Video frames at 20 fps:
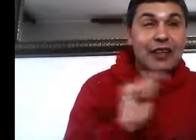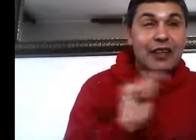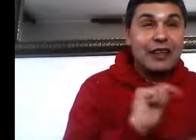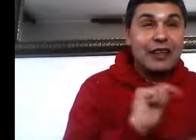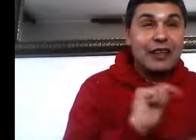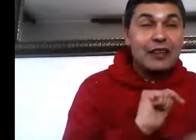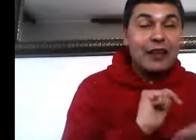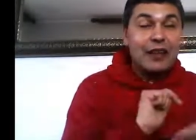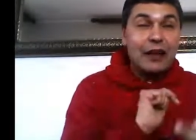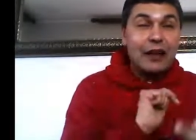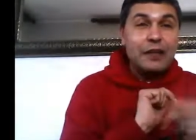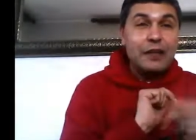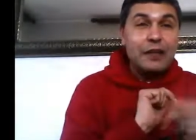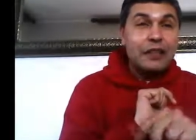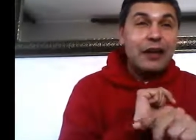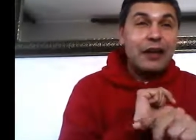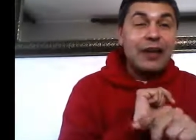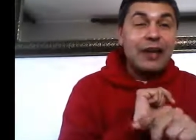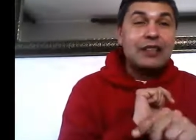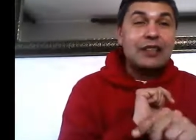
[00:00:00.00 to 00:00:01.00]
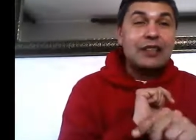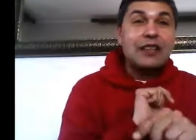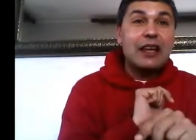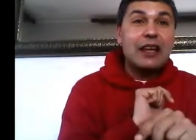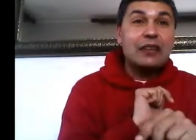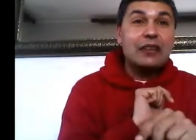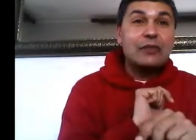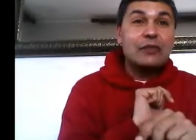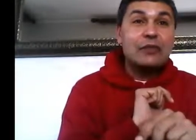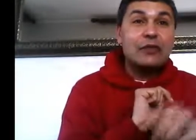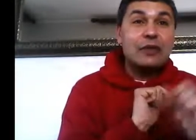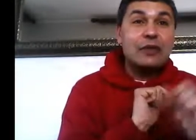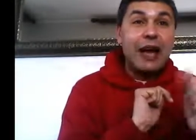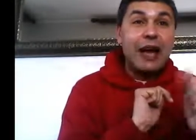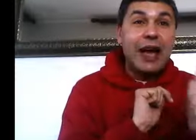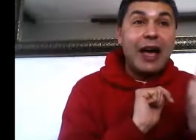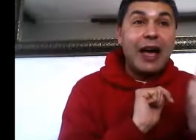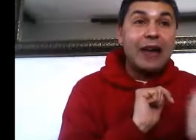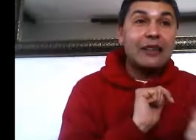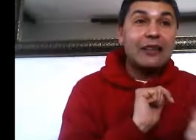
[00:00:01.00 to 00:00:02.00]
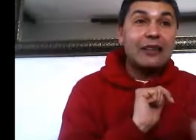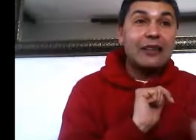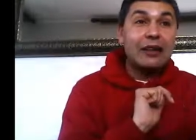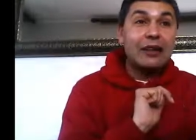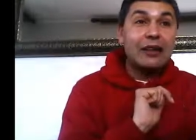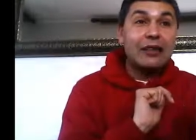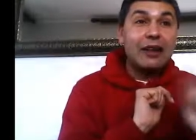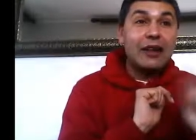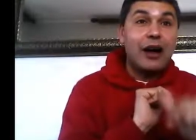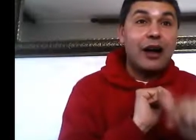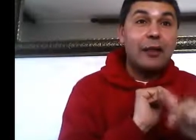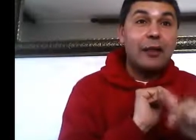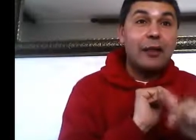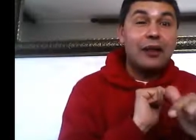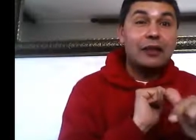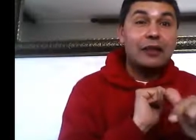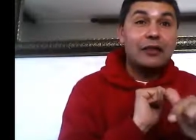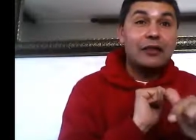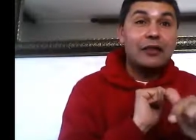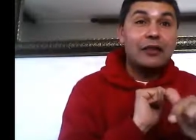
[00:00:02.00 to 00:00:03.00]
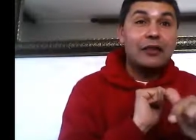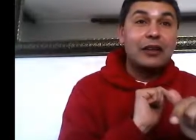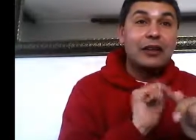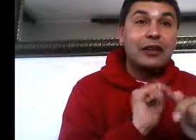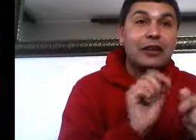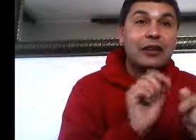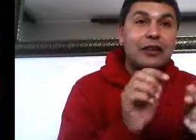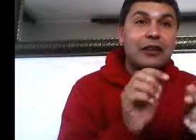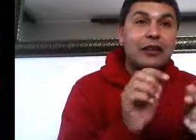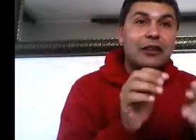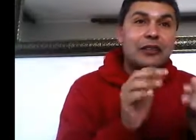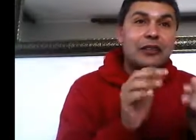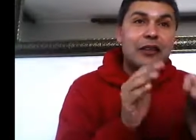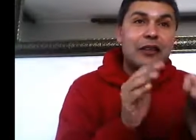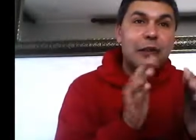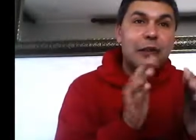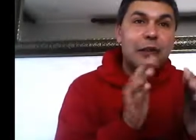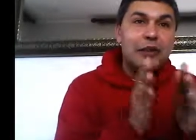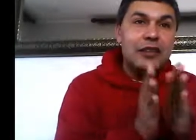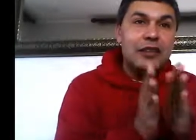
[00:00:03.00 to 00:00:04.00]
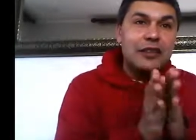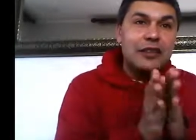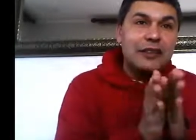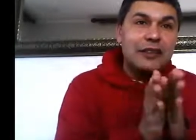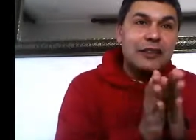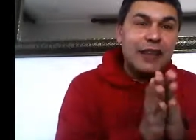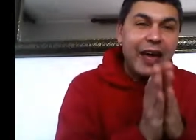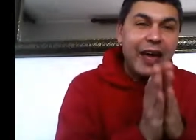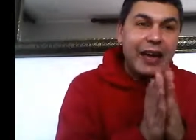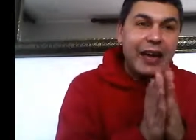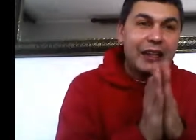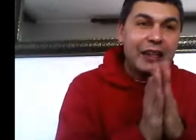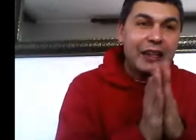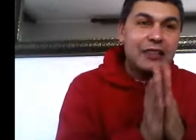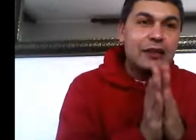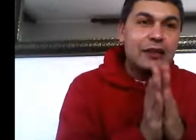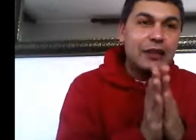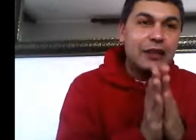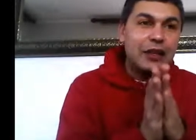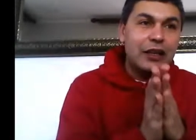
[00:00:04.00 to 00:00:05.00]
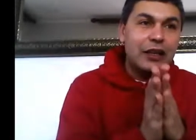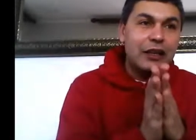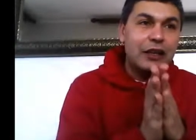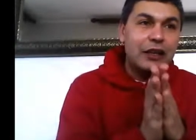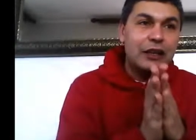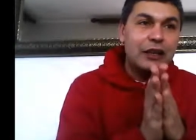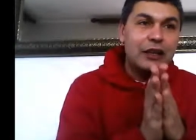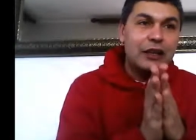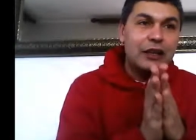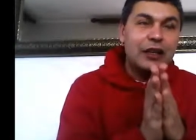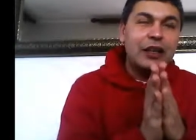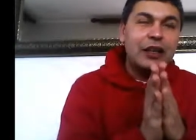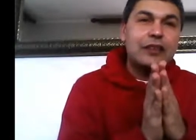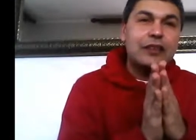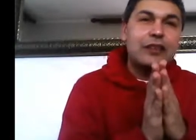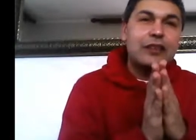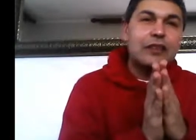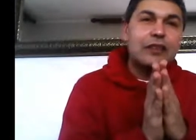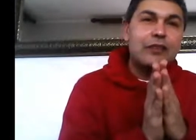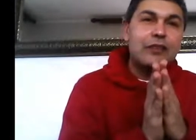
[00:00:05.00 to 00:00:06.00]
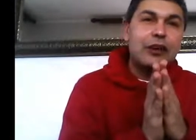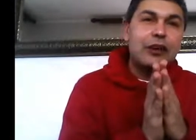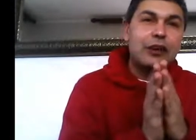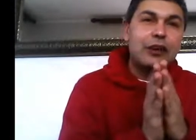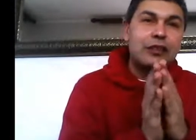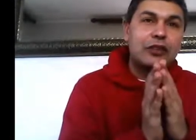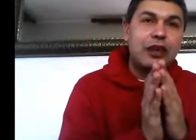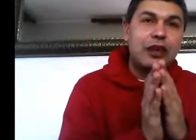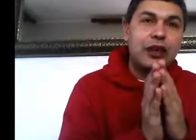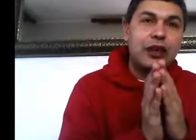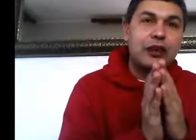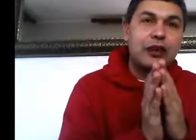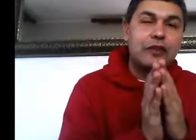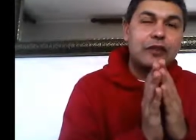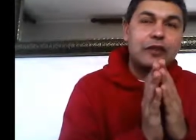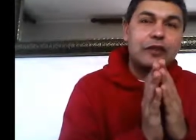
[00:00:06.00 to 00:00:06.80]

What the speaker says: Then after I take them to ask and comment, so this activity is a sort of